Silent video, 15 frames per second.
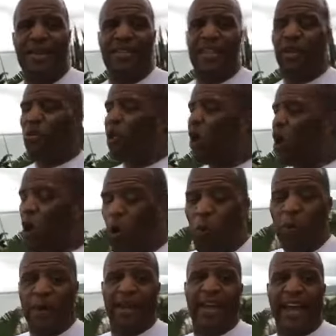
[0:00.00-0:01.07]
They were
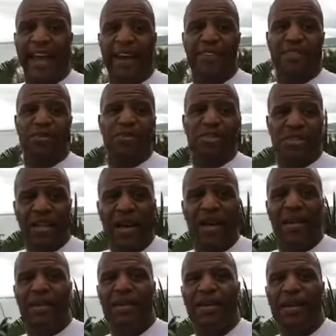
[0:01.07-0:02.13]
hoping to have some
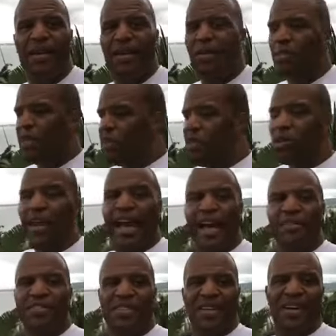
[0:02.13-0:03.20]
sun, but you
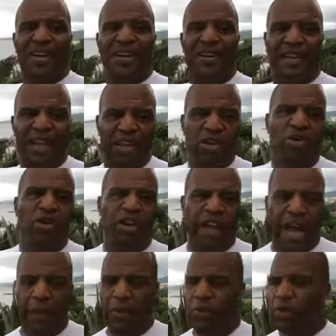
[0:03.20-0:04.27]
have sun and you're
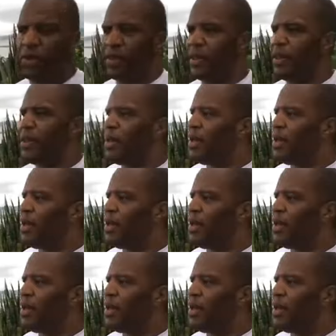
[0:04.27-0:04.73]
unhappy with it.